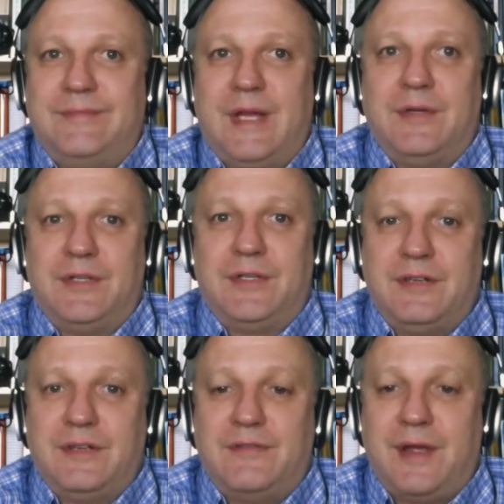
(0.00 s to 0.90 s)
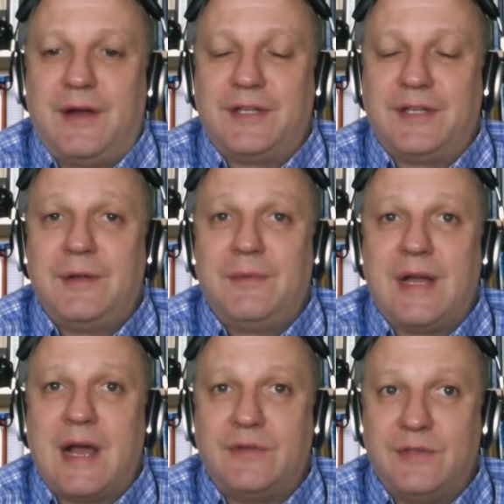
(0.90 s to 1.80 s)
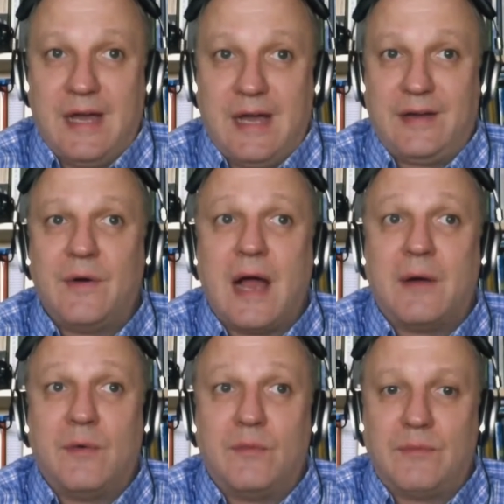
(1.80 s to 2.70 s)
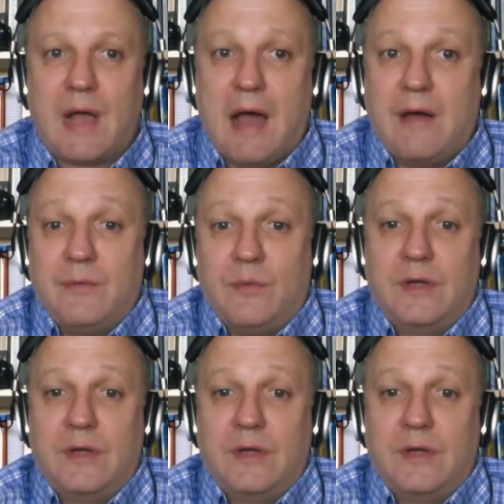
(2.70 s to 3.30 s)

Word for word: you know in charge of the artillery now do not know how, how to